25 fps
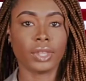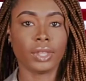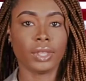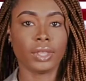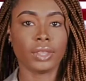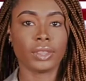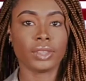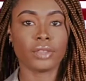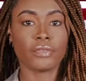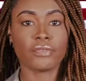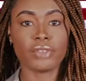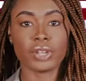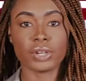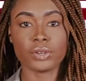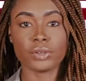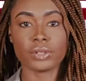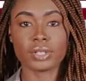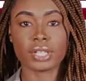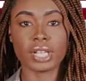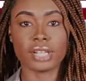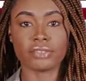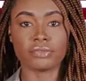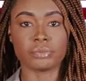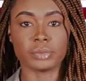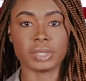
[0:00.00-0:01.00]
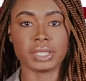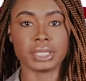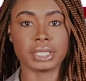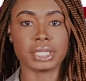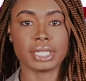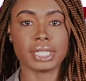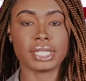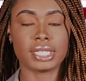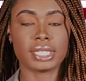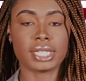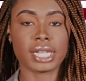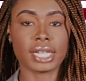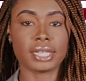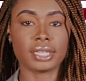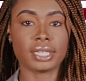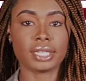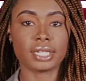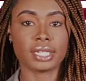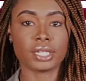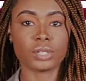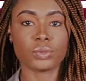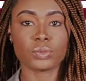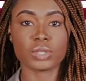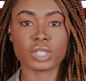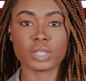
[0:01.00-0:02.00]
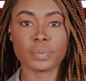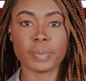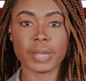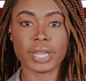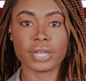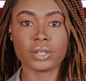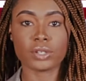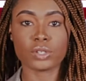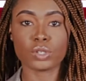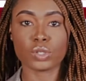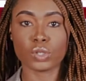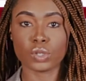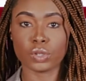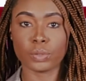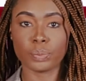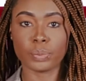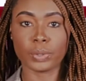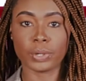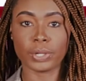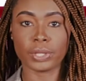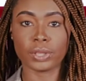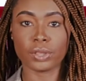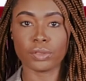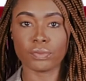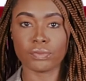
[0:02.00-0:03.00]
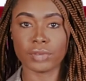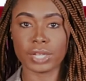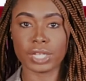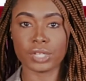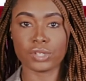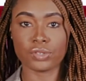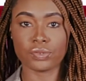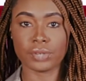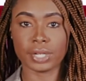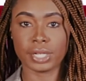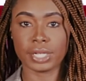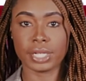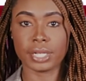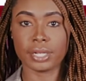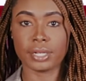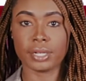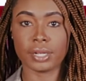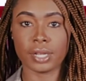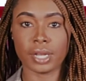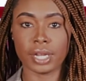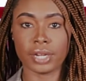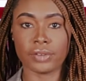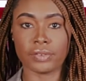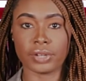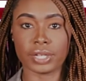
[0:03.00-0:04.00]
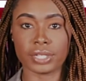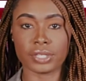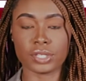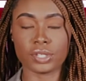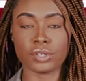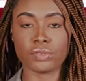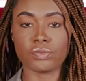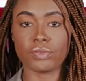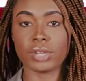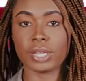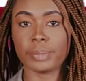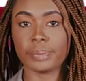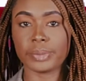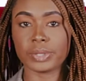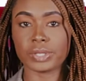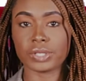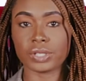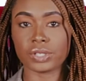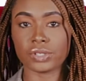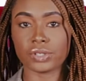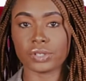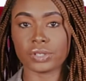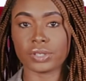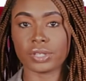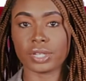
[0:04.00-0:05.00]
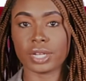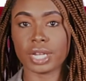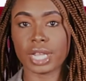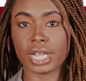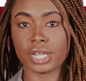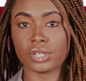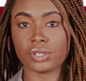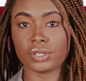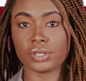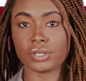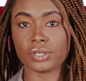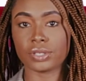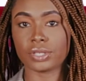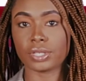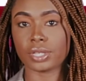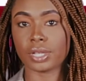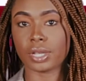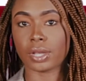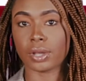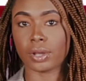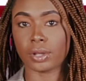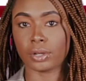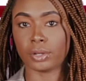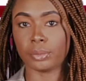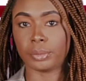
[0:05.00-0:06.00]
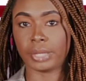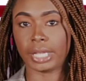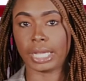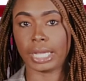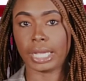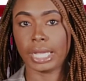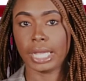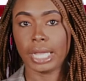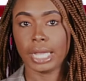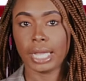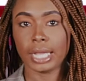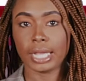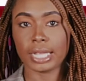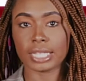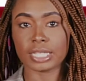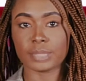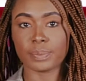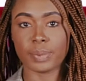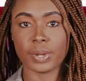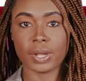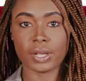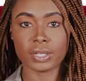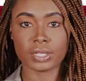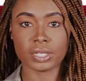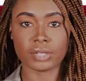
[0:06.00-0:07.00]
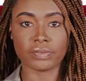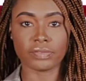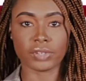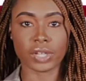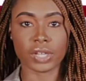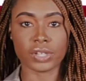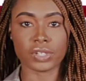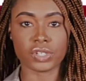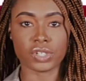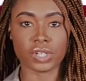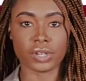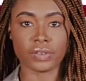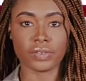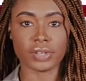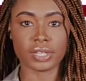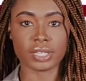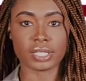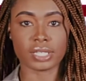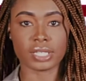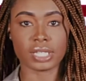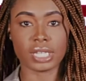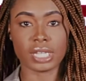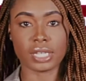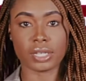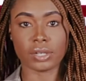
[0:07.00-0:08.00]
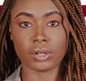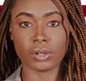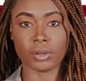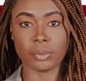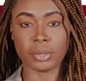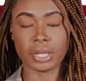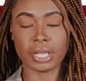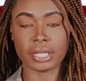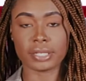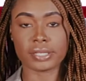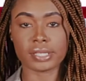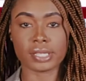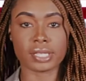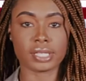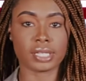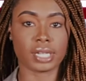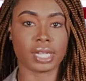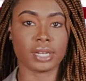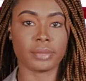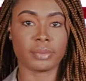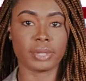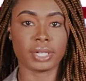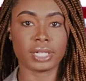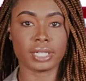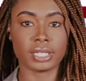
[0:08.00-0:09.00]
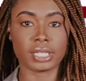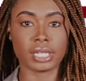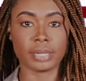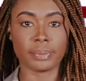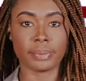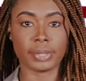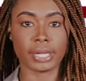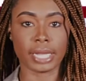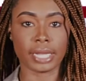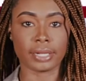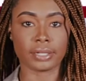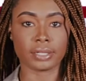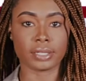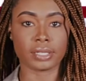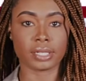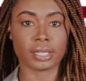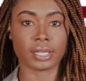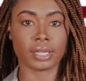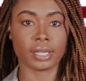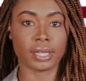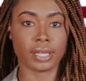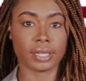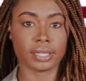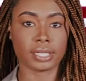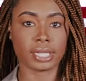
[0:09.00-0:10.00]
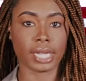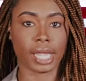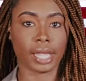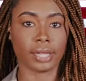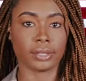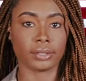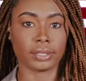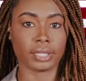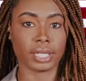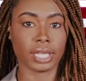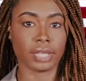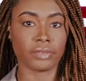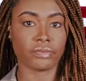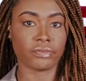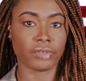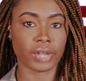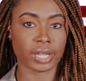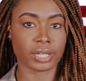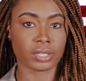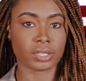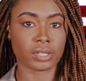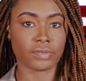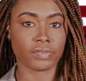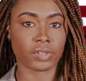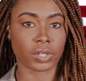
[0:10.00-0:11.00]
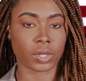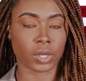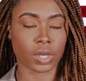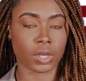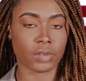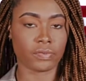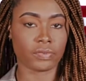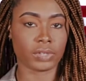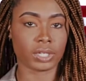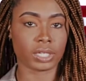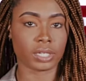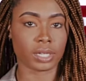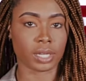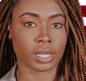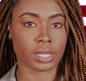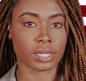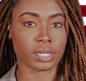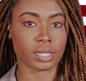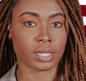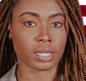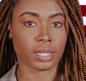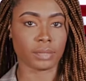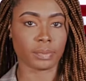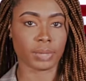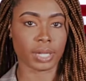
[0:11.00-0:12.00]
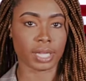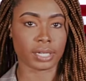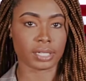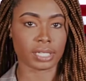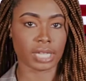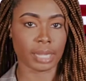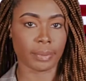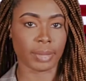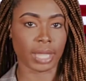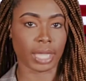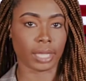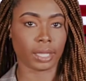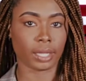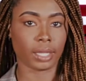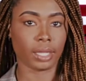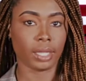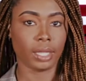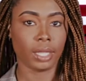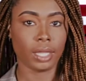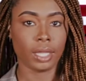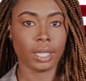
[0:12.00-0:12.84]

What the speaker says: The federal government has said that it will spend 2.3 trillion naira to reposition the nation's economy as part of Nigeria's economic sustainability plan to curtail the effects of the COVID-19 pandemic.